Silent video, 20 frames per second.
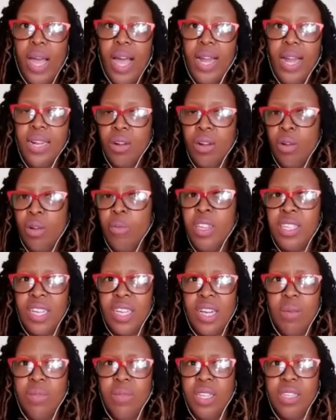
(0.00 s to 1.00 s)
under normal
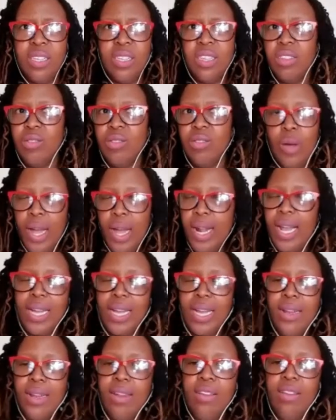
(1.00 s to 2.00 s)
circumstances you are like
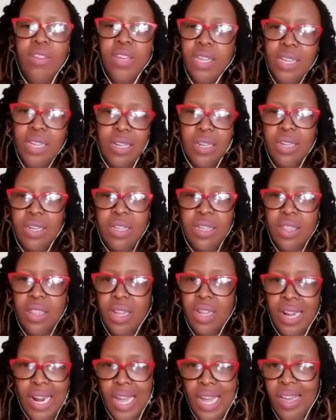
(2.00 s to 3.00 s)
living it,
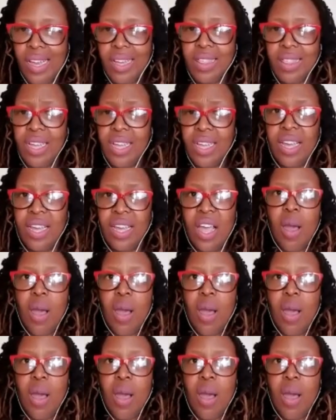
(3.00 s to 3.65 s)
lying there.